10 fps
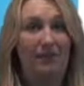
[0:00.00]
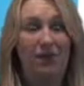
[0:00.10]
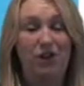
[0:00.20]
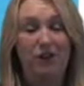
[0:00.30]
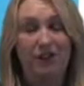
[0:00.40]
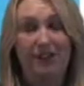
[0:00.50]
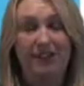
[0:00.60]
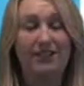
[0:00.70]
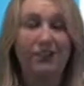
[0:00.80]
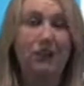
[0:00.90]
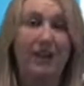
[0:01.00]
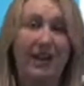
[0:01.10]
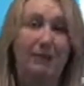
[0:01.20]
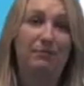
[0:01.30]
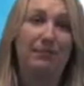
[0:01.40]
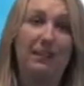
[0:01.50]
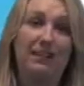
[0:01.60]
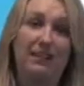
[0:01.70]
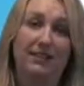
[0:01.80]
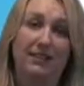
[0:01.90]
and universities and training
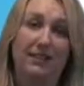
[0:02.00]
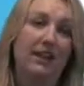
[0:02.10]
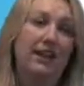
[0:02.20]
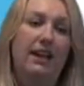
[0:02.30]
providers are doing